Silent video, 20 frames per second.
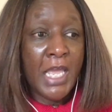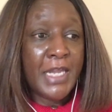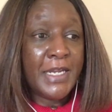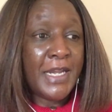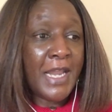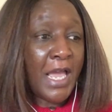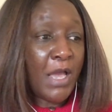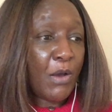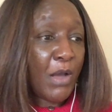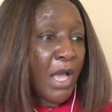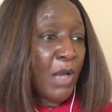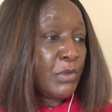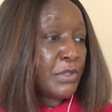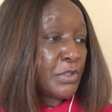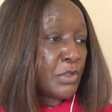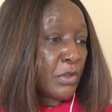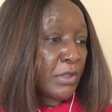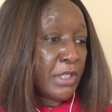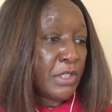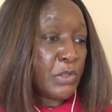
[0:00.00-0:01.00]
Now, I
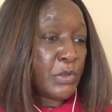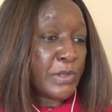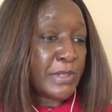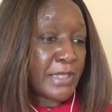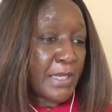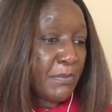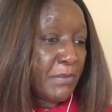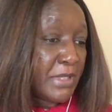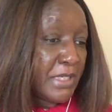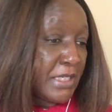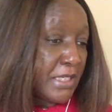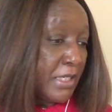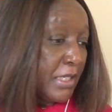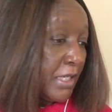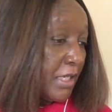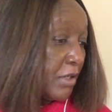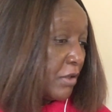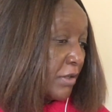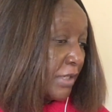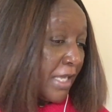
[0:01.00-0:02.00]
was talking to somebody,
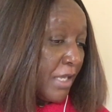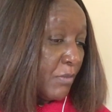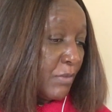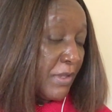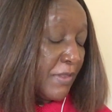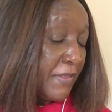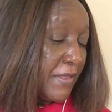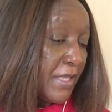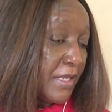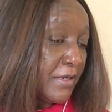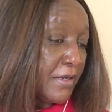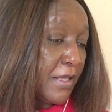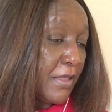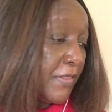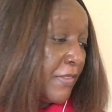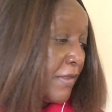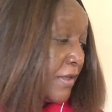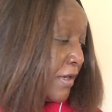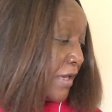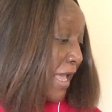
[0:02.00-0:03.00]
okay, within
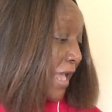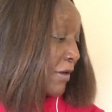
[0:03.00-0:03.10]
the